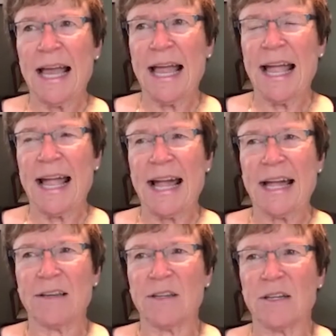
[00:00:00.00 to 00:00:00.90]

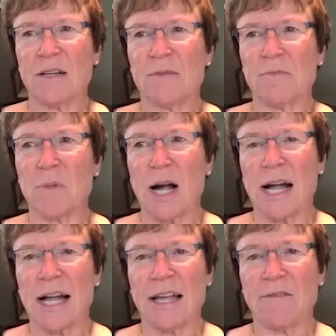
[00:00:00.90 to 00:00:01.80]
And
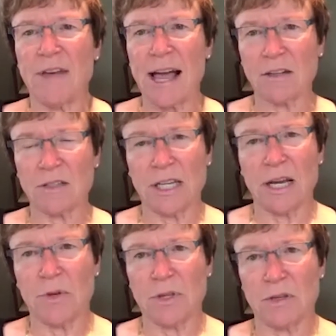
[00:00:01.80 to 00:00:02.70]
my faculty
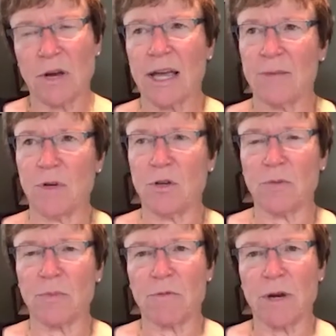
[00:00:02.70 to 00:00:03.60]
I had been doing
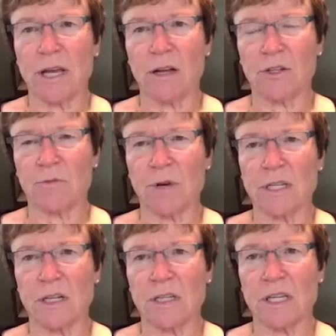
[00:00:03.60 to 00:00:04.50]
my radiology
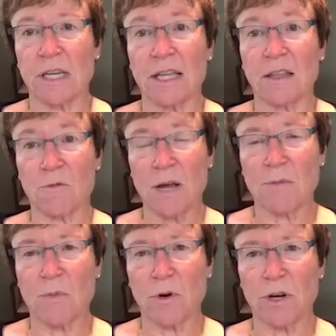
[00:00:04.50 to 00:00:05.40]
residency at the White
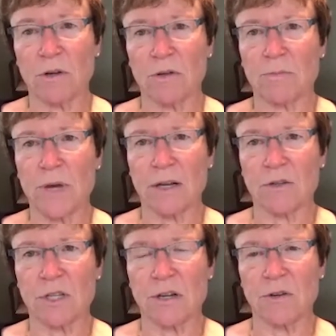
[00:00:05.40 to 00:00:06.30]
Memorial Medical
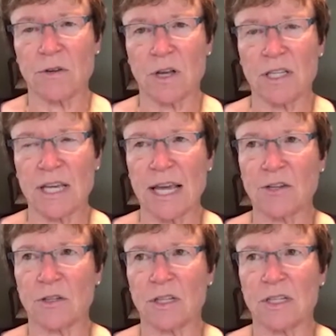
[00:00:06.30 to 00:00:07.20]
Center in Los
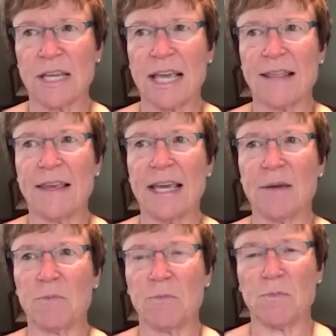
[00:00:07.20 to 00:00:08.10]
Angeles, and
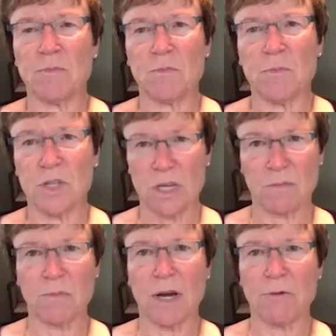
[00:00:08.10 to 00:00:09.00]
they sent
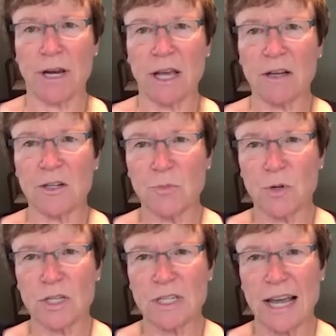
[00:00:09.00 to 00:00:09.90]
my radiology
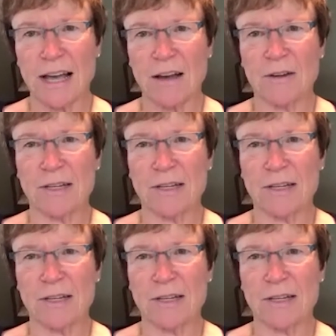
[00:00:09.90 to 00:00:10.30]
books down.